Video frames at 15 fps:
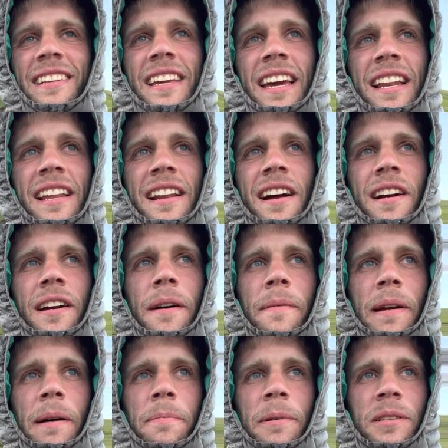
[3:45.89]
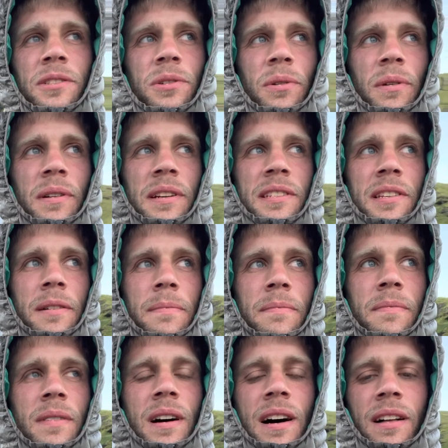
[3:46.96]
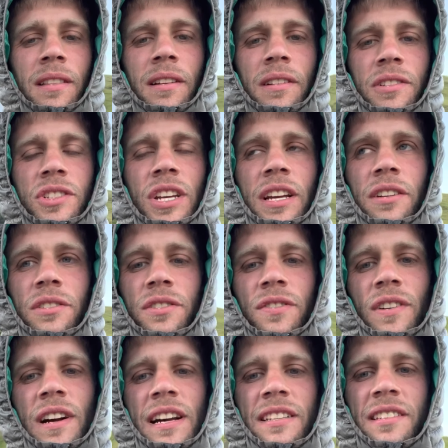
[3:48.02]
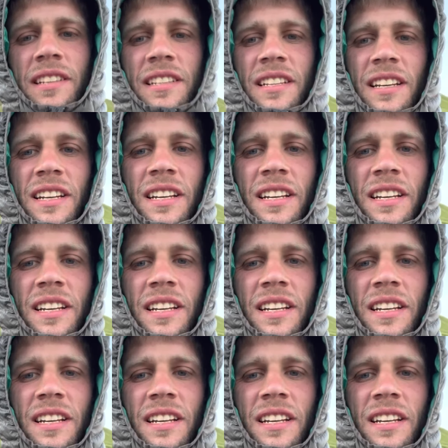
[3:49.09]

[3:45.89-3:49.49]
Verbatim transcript: Katie and I are coming up with tourism, uh, little jingles for Iceland.